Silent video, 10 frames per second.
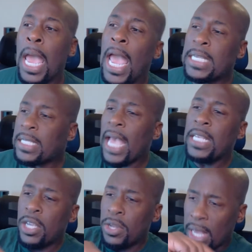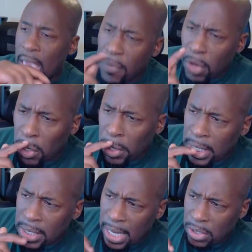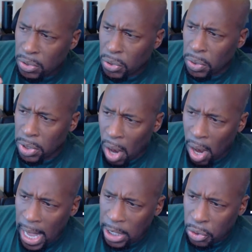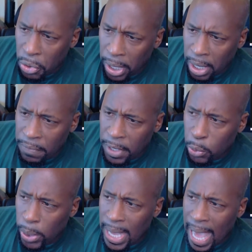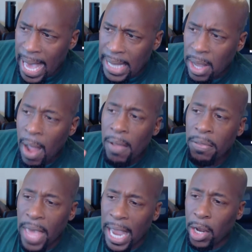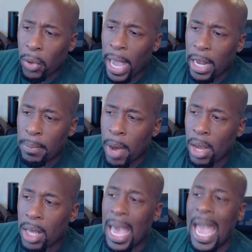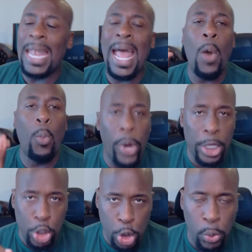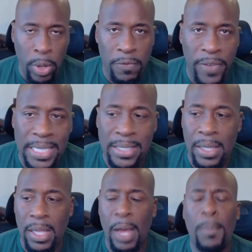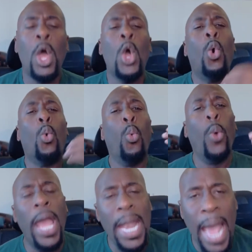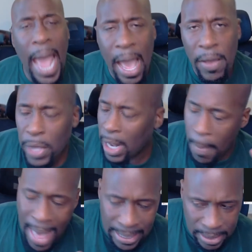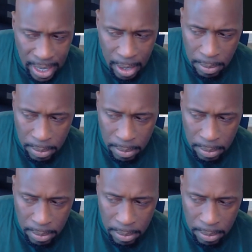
It states here that Kevin O'Leary international students are extraordinary individuals. He adds, they don't hate America, and I want to invest in them. And I'm not saying